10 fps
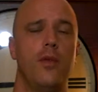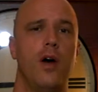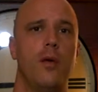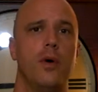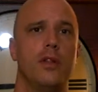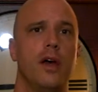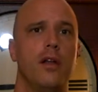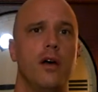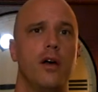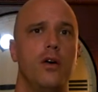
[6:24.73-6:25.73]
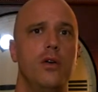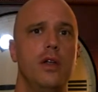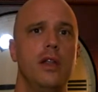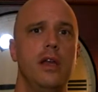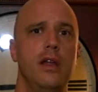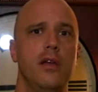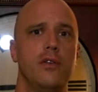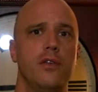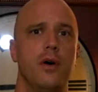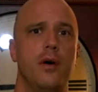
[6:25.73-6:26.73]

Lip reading: to talk about that. Kundalini is